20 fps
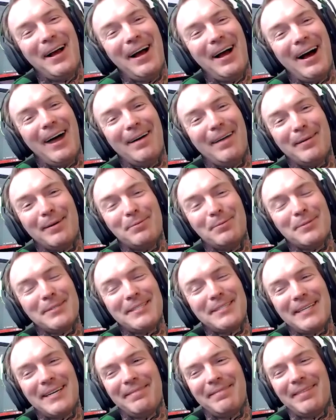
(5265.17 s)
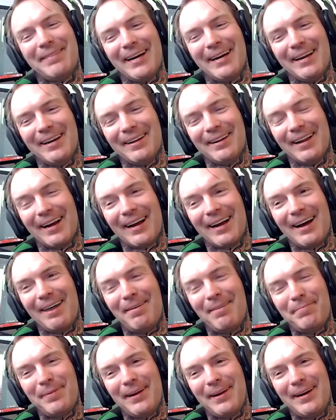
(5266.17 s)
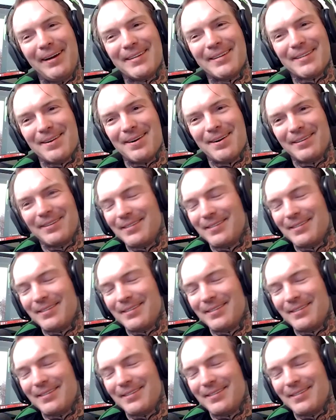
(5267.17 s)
I'm like, we'll see, man. Like, I'll play as long